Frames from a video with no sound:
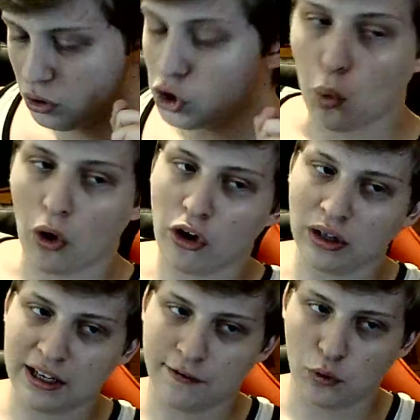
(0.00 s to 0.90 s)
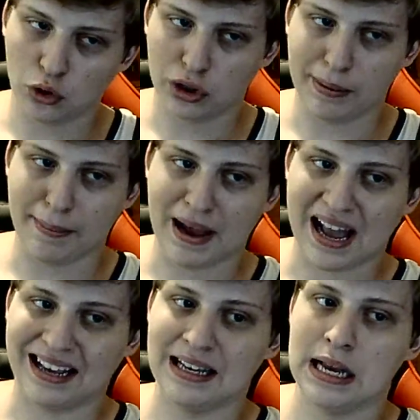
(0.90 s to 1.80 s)
Wario Land 4 should be back
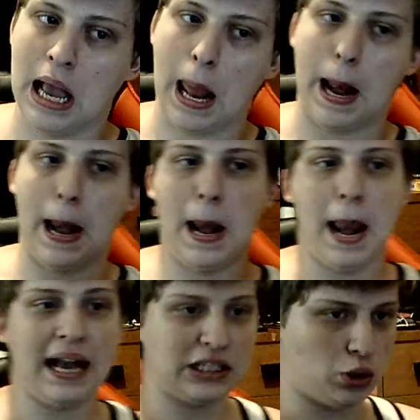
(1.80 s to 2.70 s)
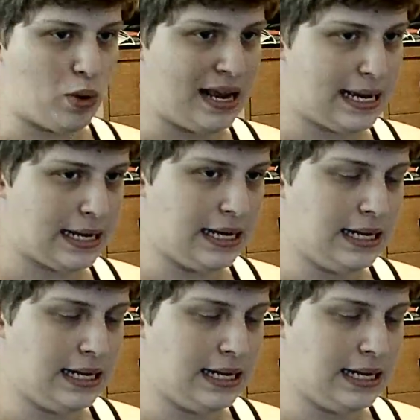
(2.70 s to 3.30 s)
next week.